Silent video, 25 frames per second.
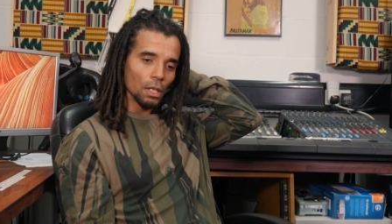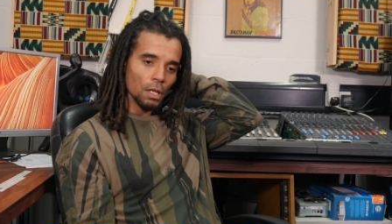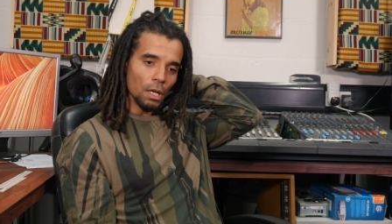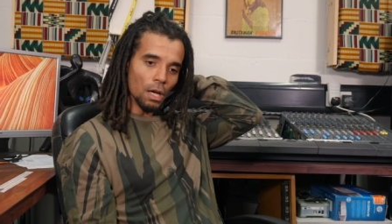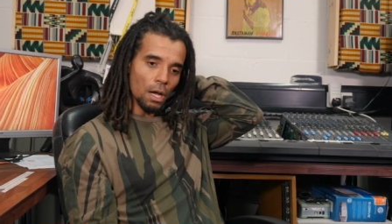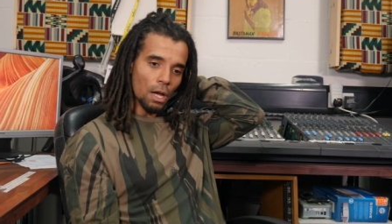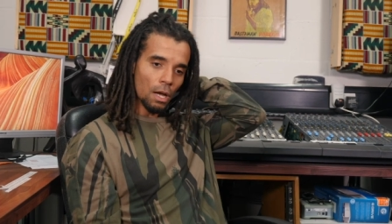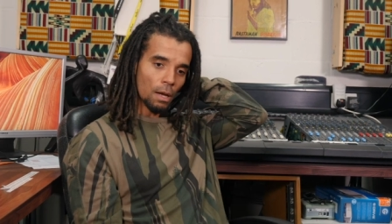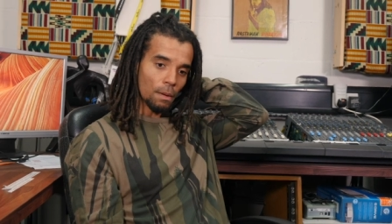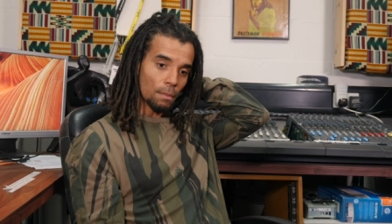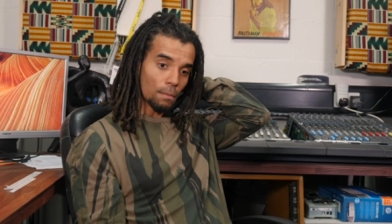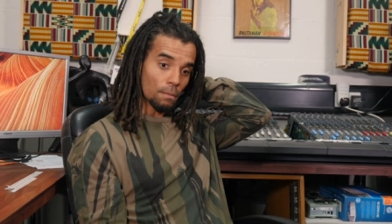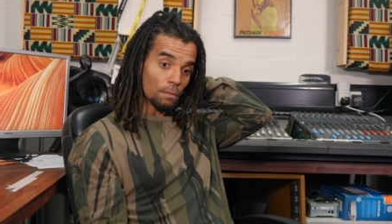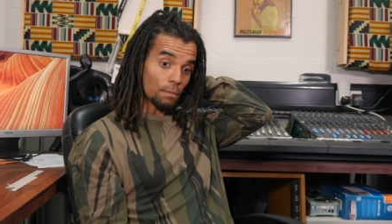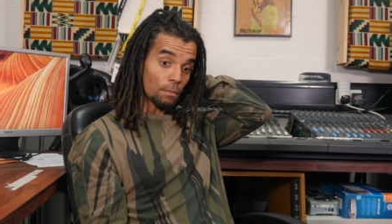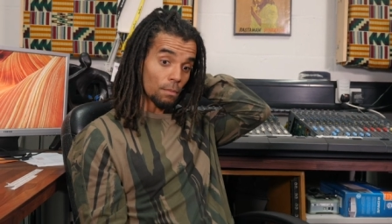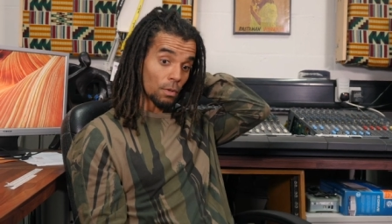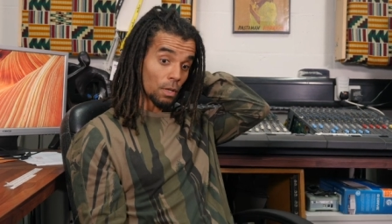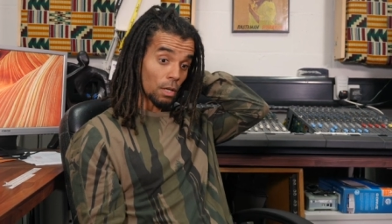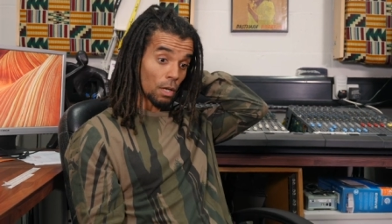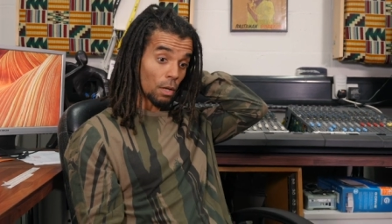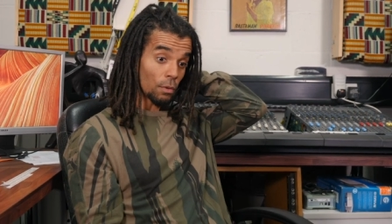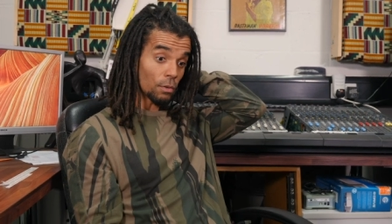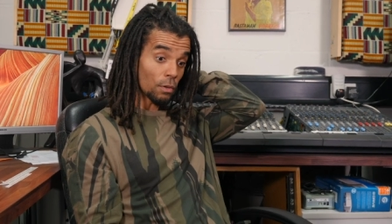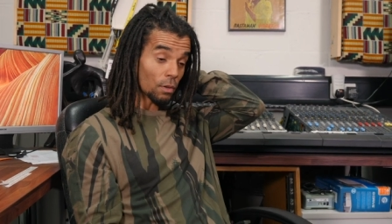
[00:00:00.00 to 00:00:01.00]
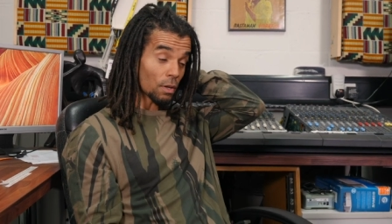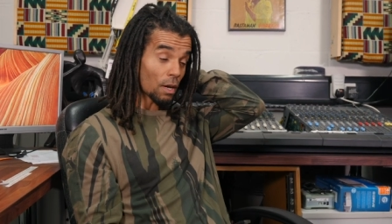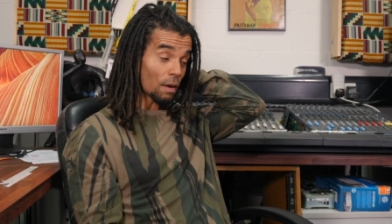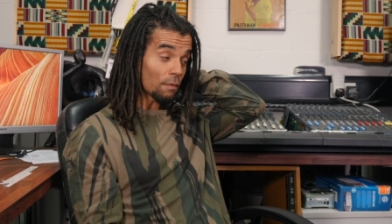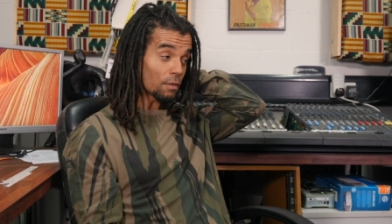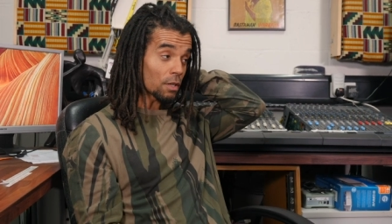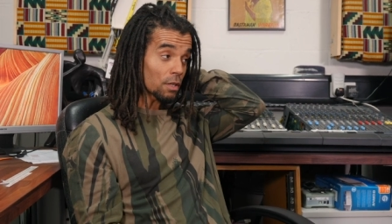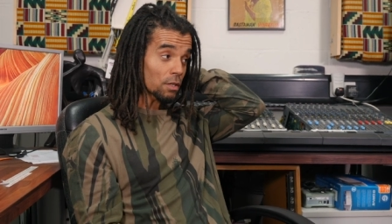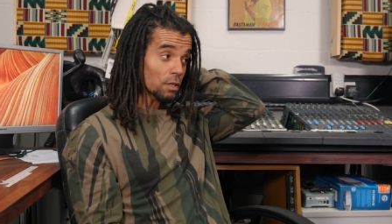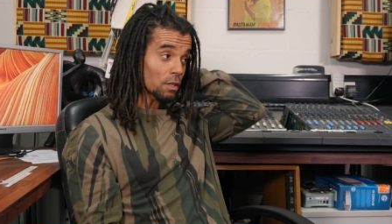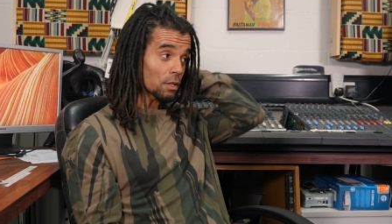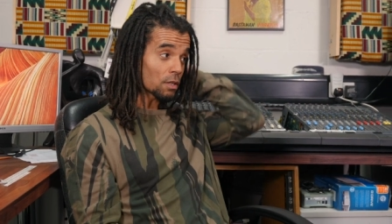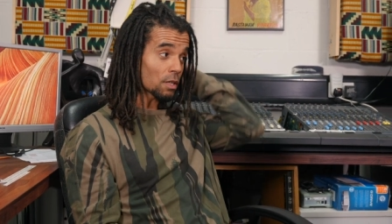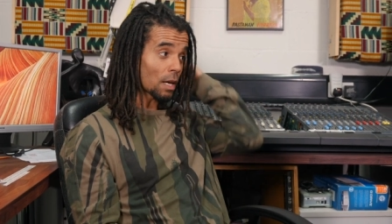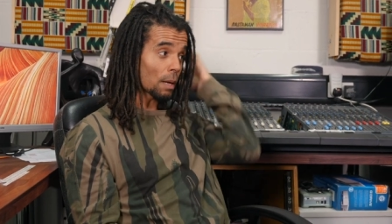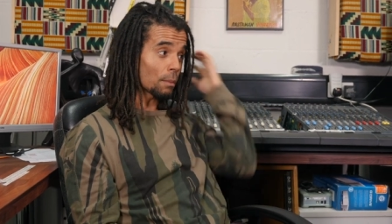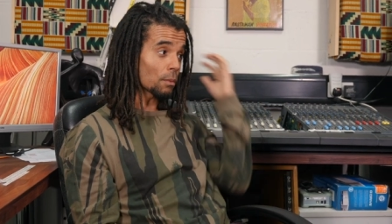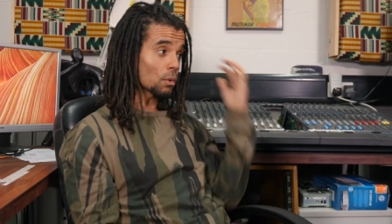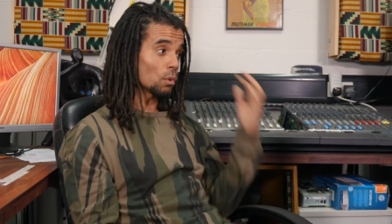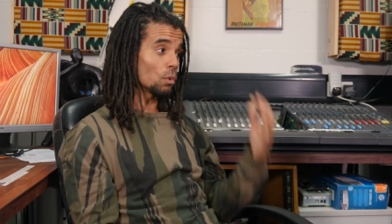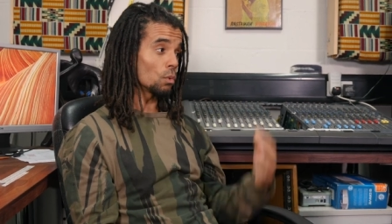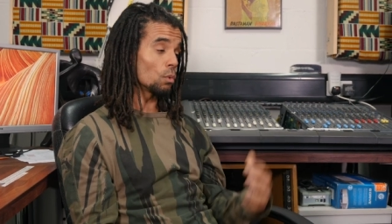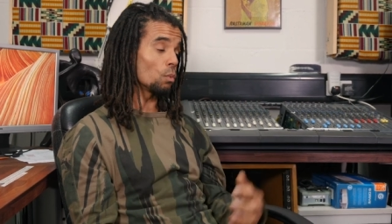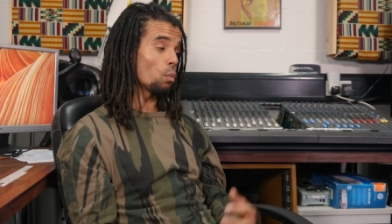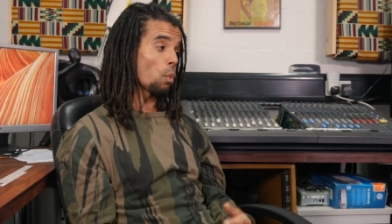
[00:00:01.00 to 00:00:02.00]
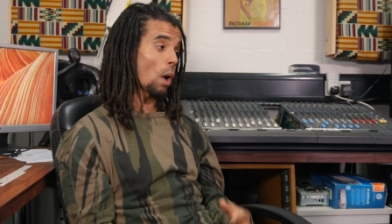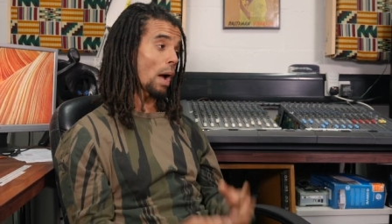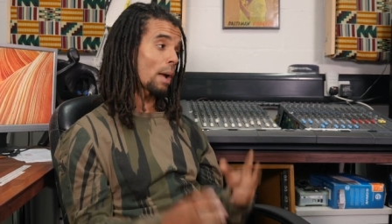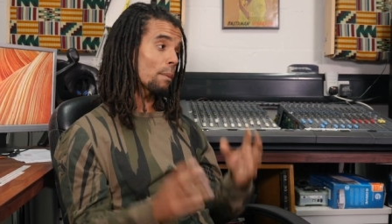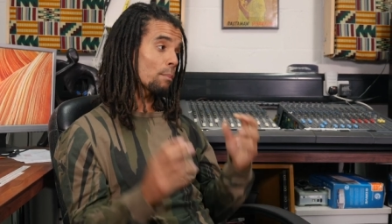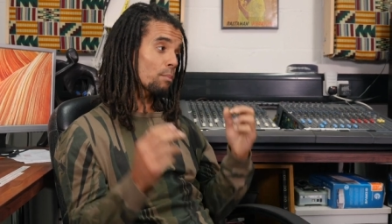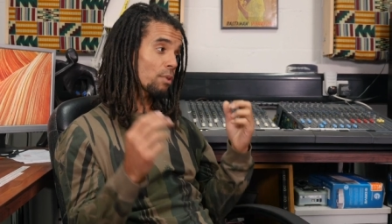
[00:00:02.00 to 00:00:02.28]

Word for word: um, colonial governors at the time called white